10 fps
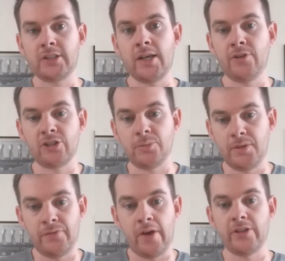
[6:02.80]
seven is going
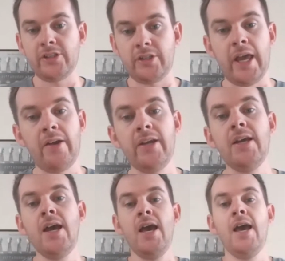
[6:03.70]
to be very scary.
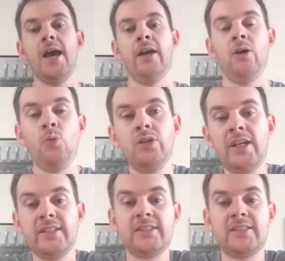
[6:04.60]
And I would like